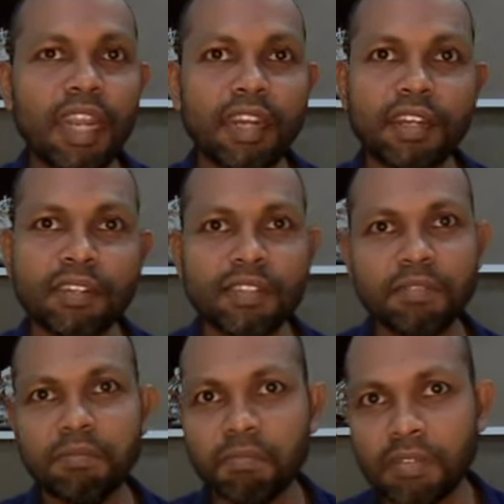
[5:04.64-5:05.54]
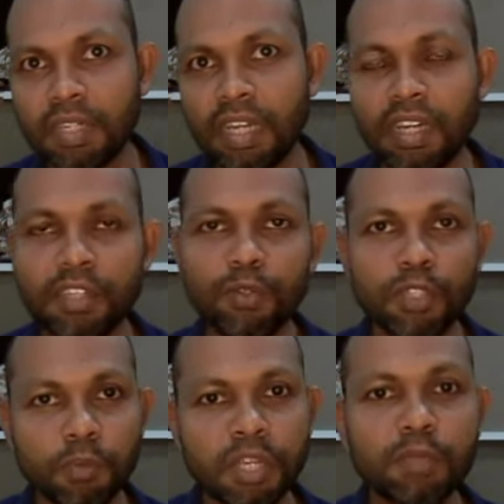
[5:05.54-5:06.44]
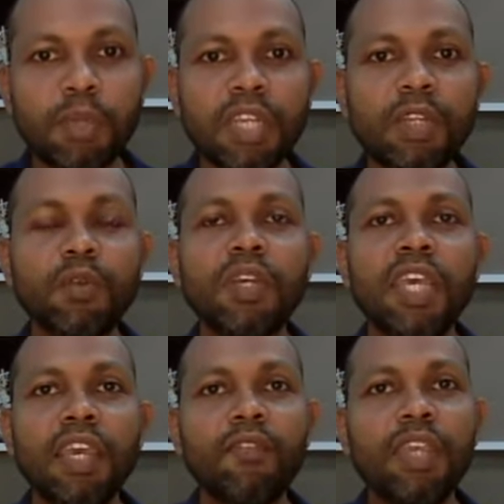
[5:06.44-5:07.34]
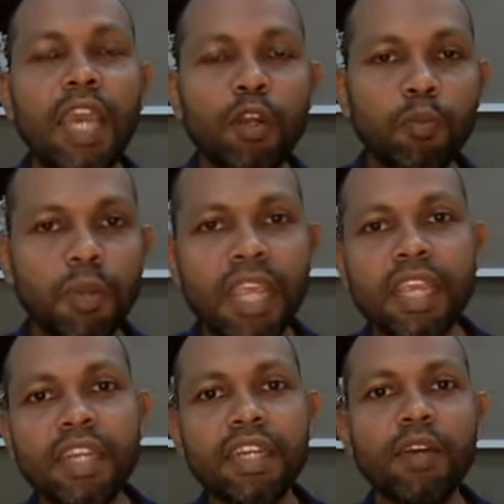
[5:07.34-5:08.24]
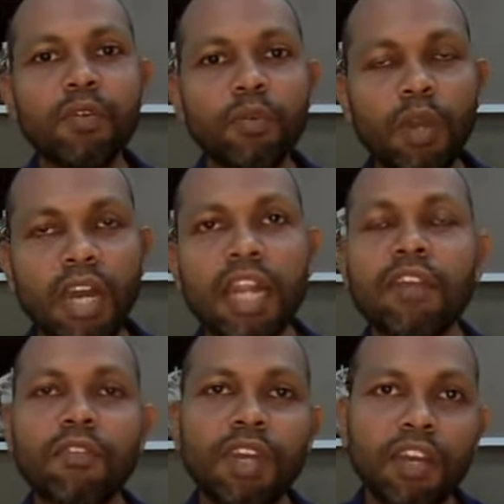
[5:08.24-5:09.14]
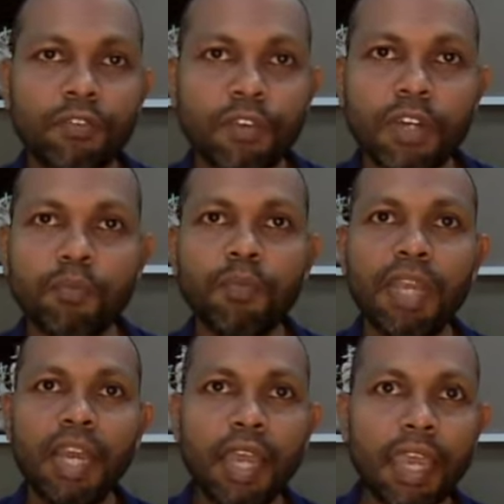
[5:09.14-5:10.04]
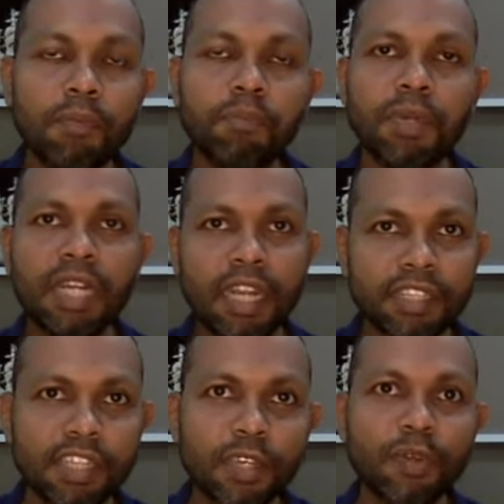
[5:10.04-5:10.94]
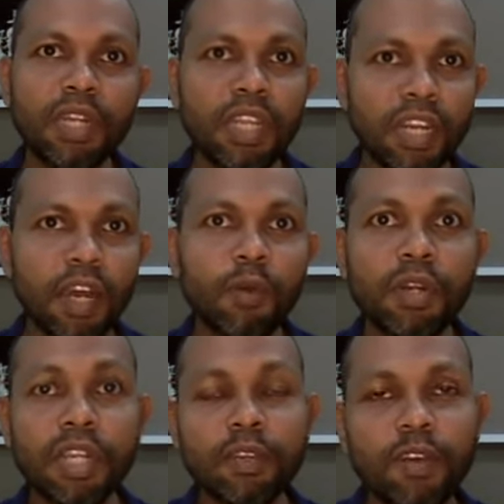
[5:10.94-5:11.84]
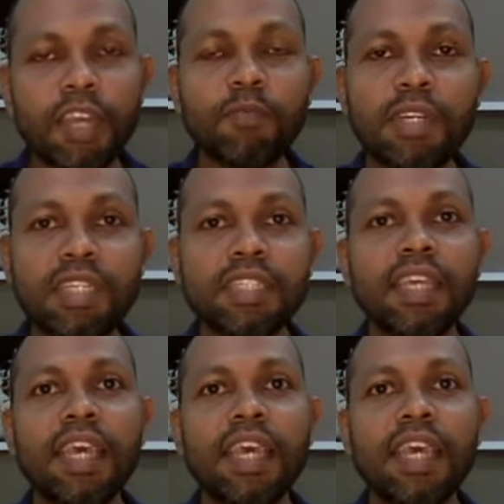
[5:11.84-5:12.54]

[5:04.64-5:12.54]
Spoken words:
and user perspective, we have to break it down to hardware, firmware, app, data security, cloud requirements.